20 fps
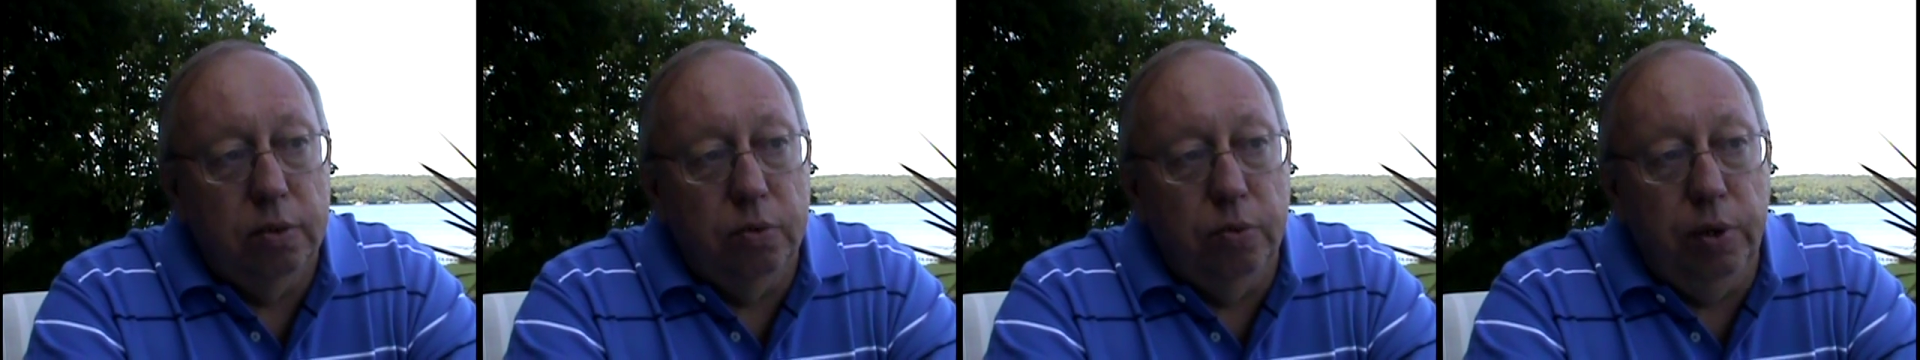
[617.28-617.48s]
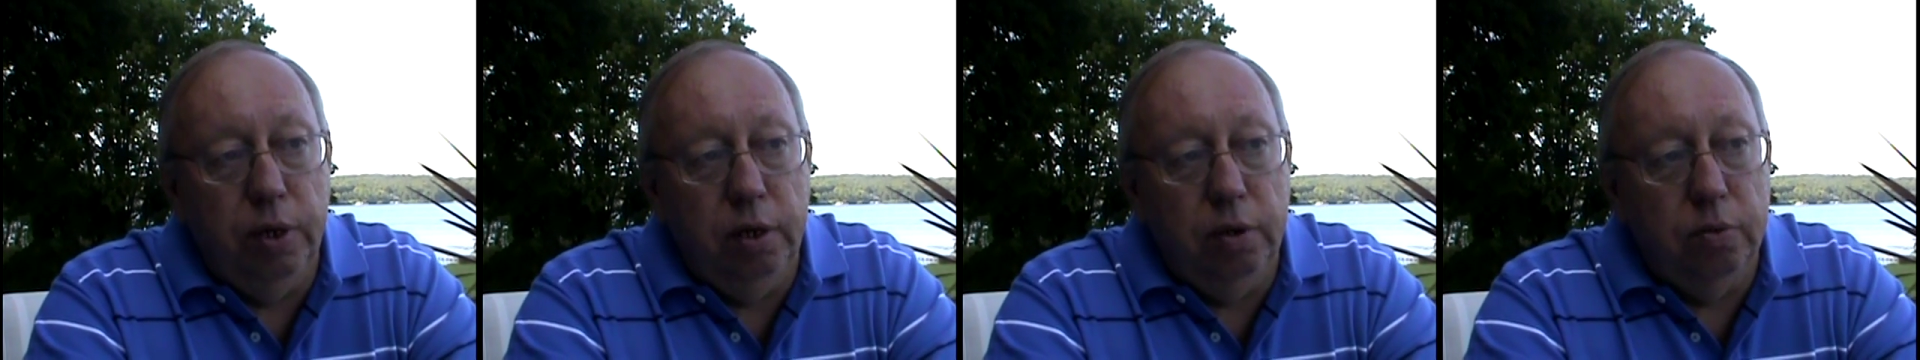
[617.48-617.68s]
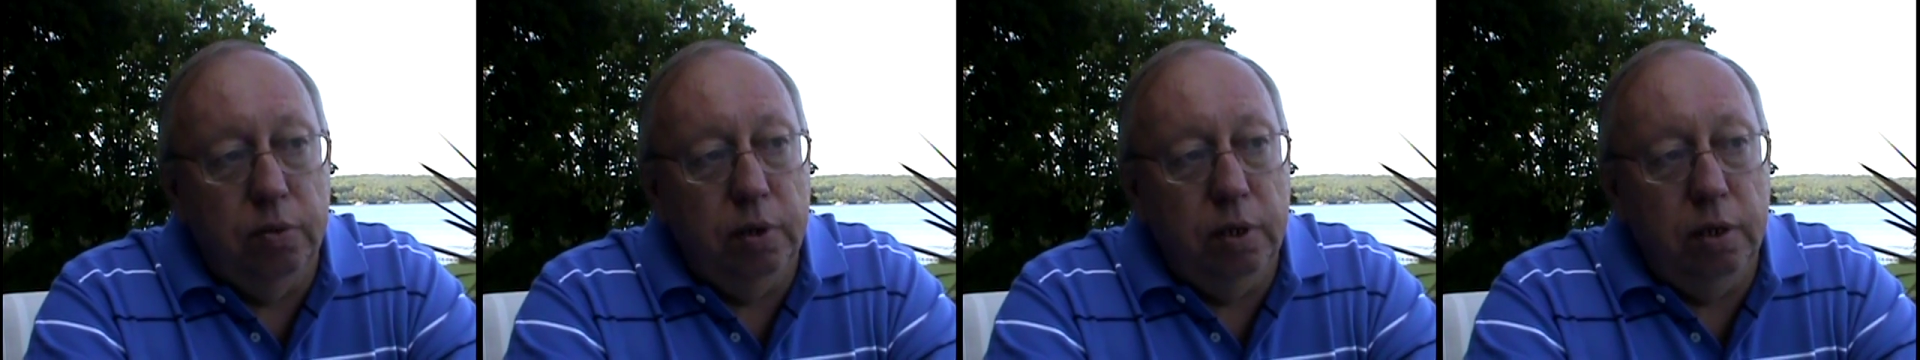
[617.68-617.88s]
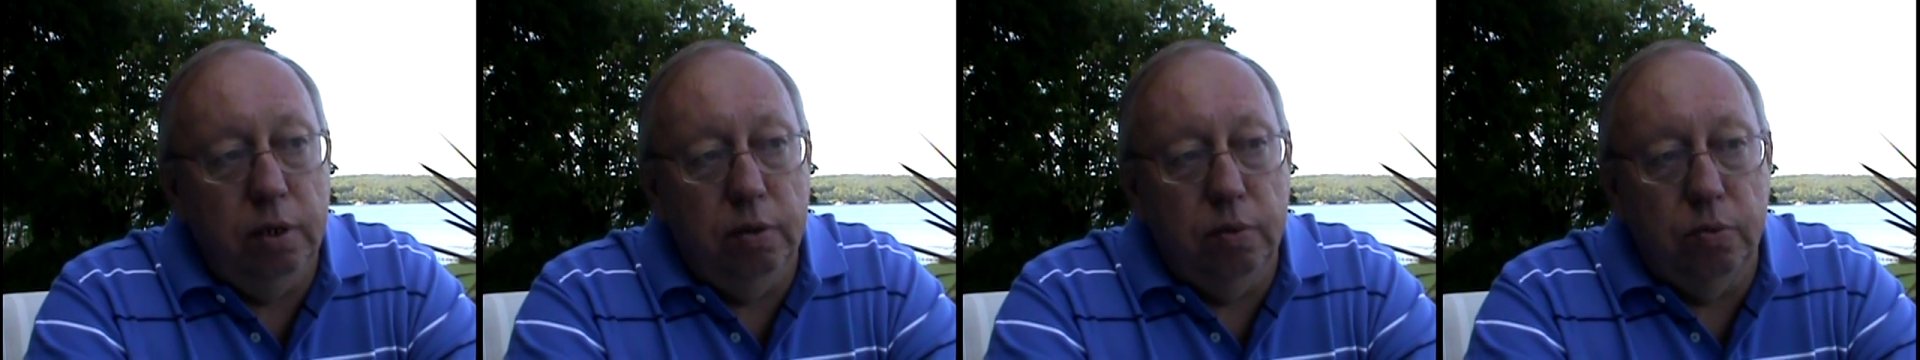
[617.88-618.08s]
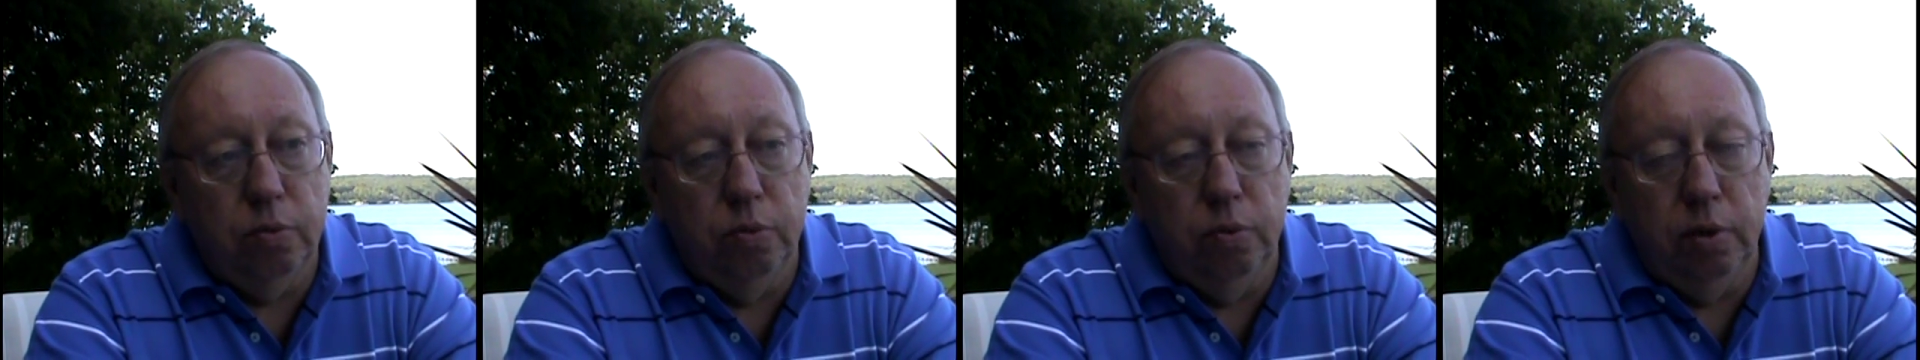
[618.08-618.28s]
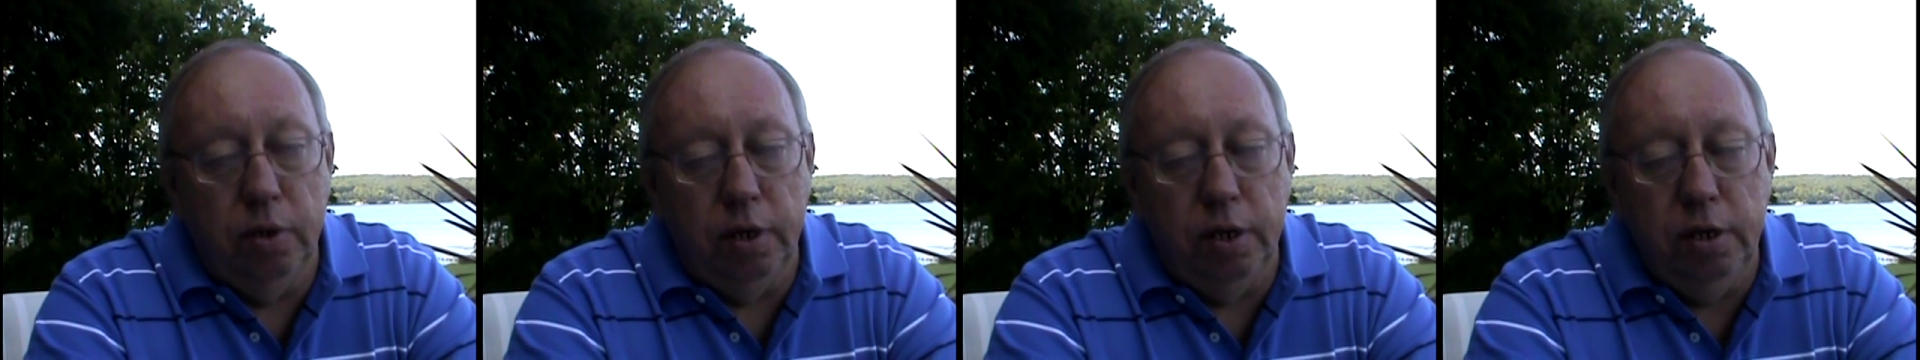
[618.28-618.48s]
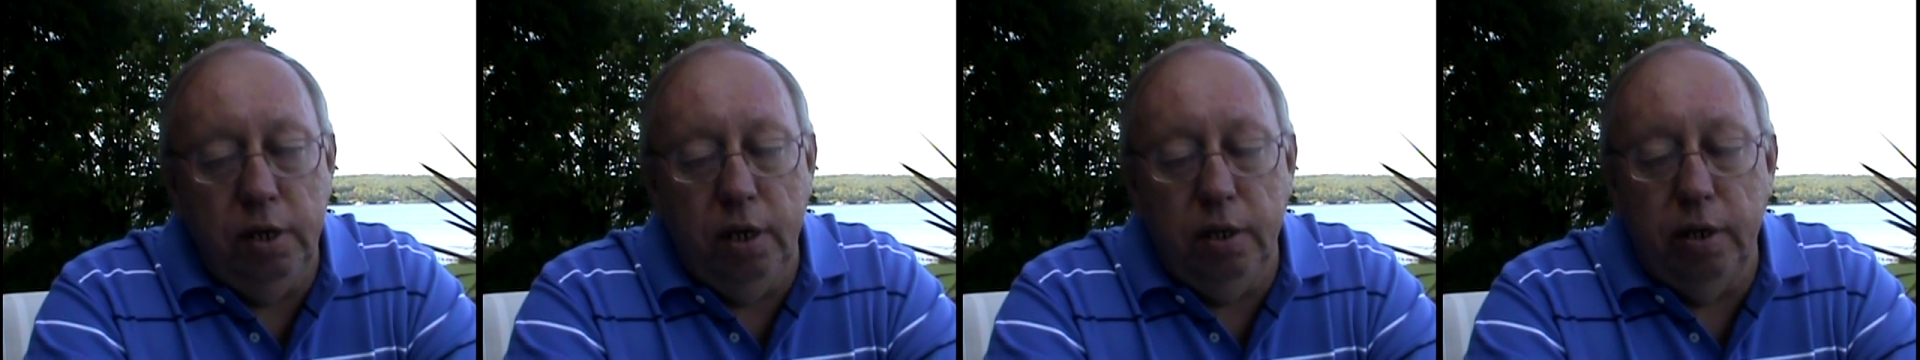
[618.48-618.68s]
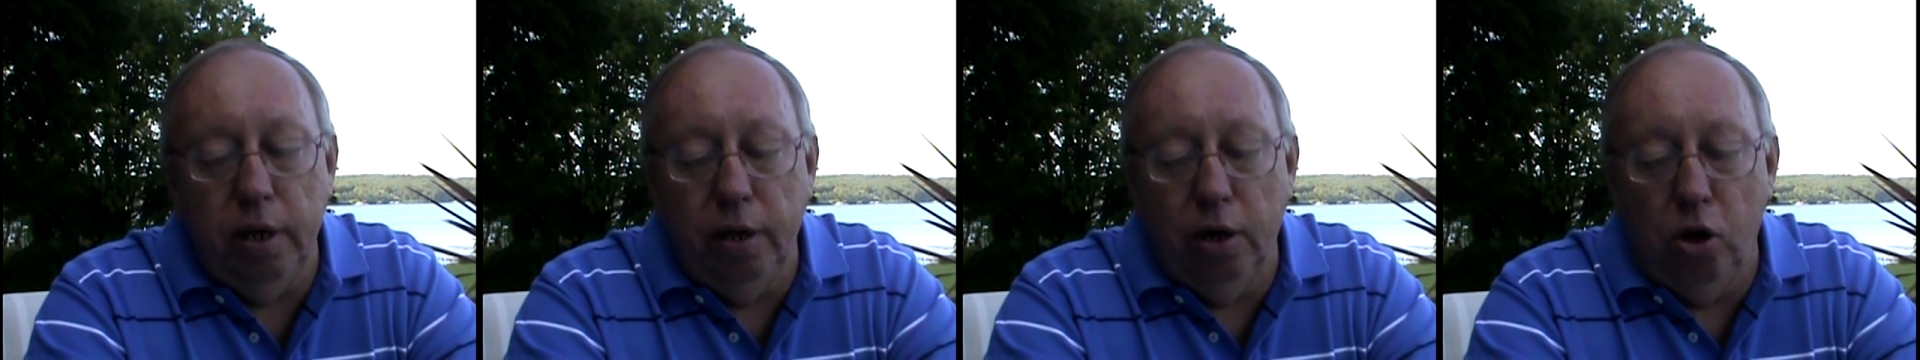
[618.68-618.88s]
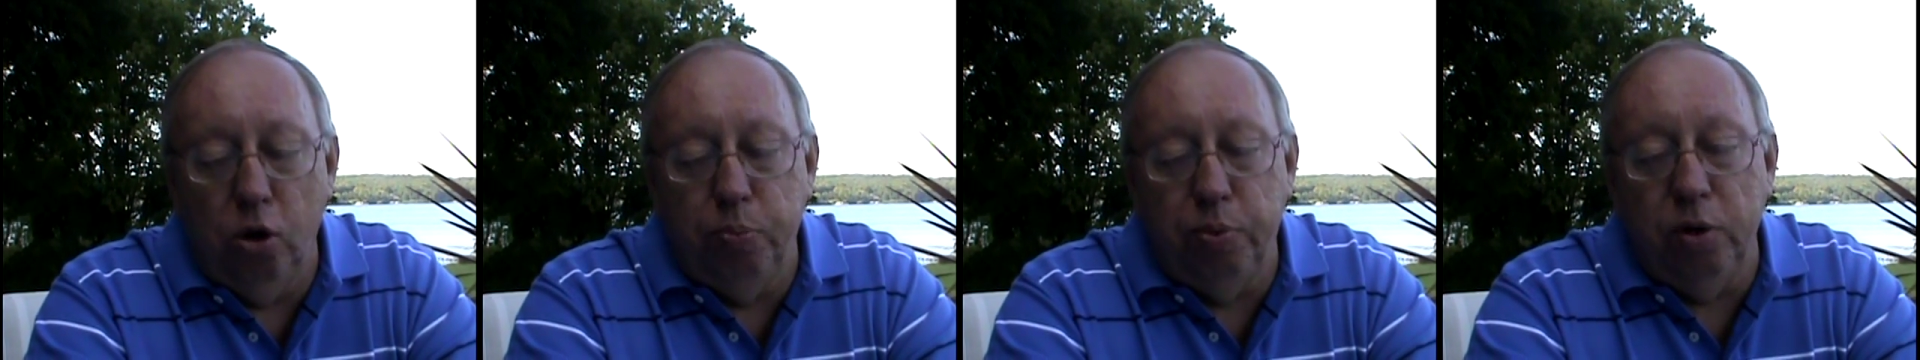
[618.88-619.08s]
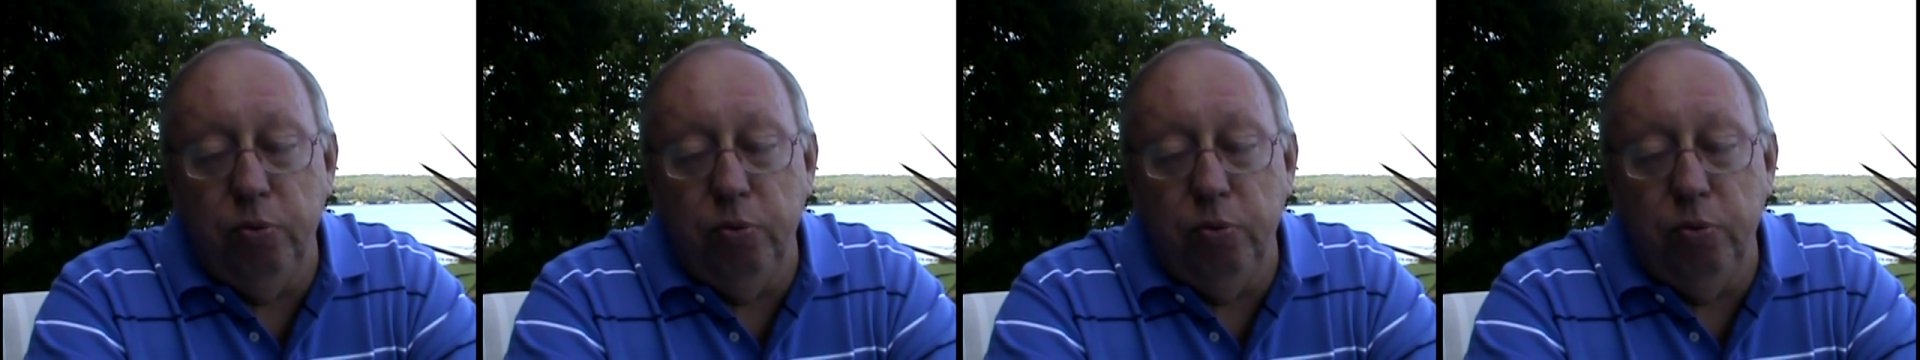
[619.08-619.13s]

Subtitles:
really need the help,